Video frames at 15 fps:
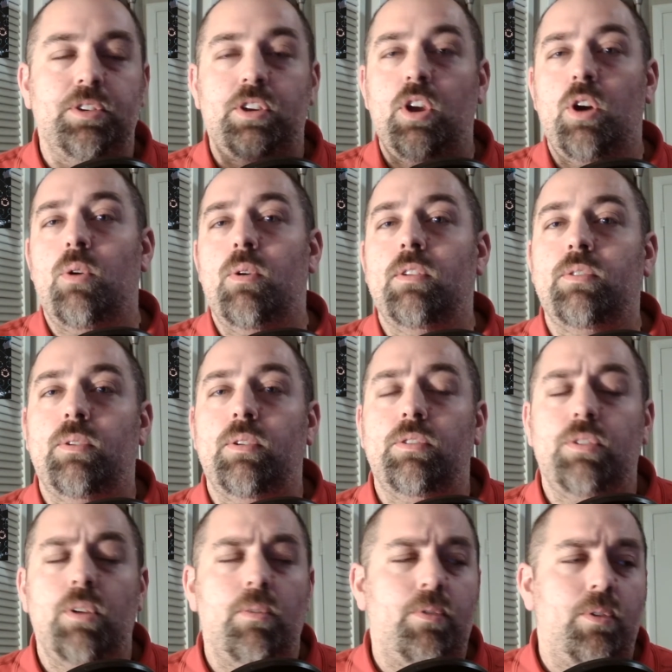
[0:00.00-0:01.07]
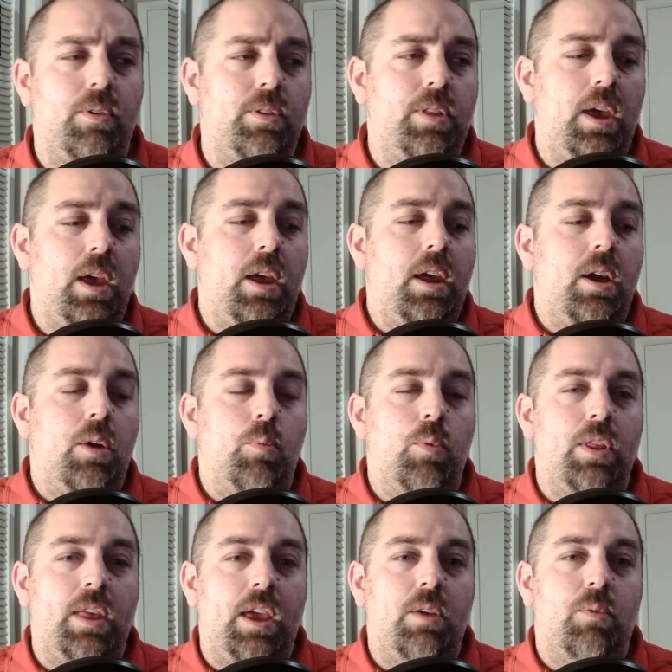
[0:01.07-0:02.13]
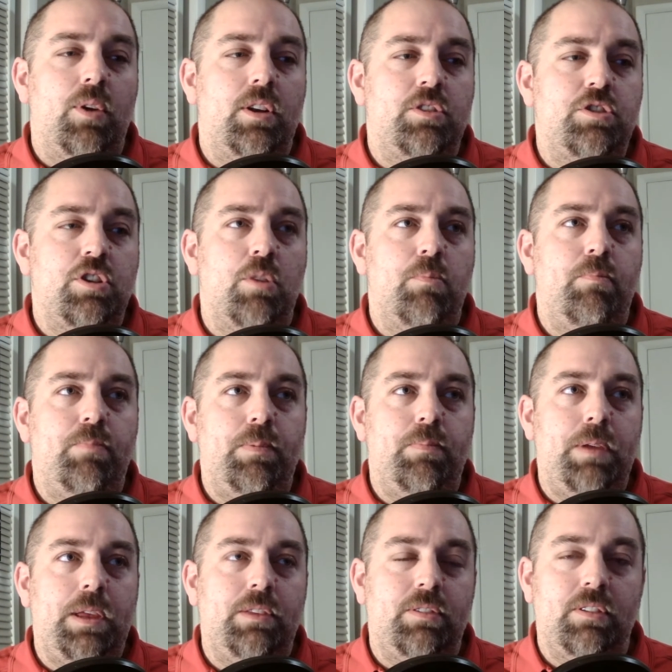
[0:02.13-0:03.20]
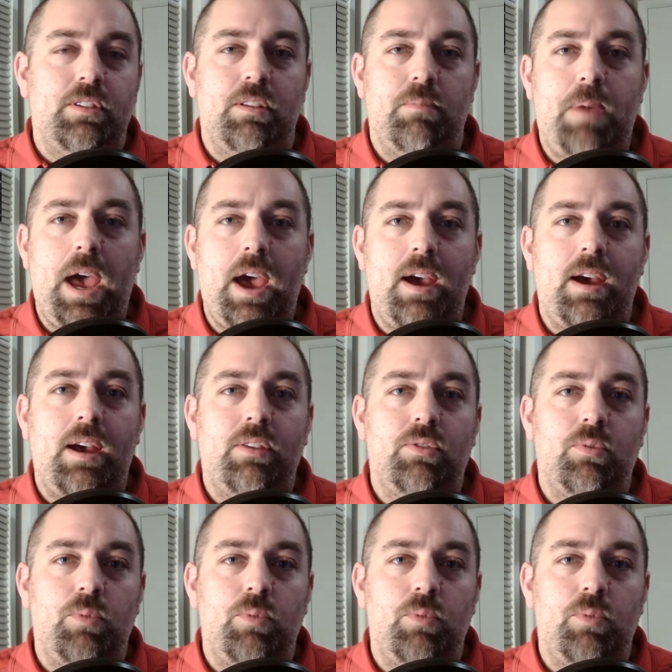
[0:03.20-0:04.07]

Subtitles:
go, and so on and so forth. When they want to show pieces of the past,